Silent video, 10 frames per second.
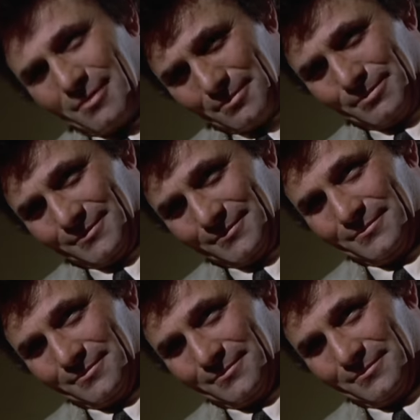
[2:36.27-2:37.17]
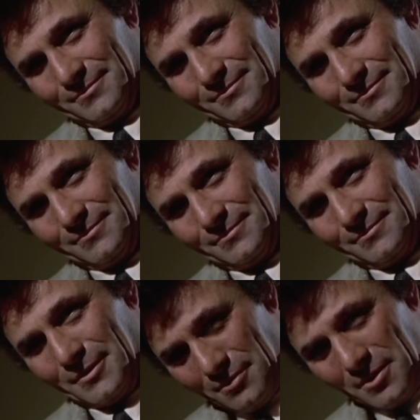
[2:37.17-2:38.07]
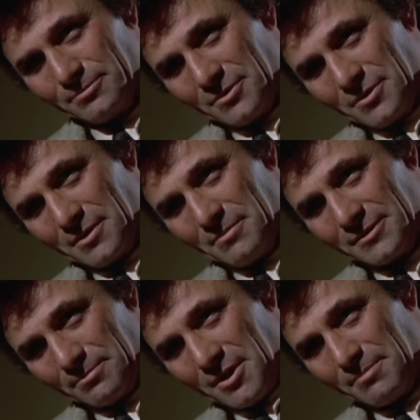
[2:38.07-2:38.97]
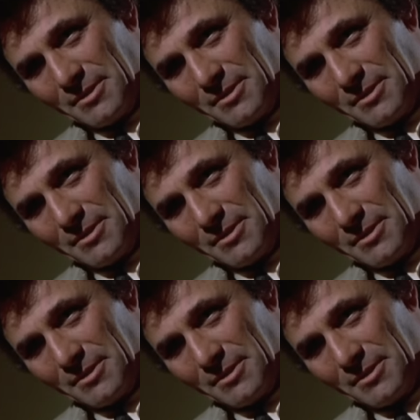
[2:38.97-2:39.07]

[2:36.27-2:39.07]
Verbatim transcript: open. You know what I'm talking about, the part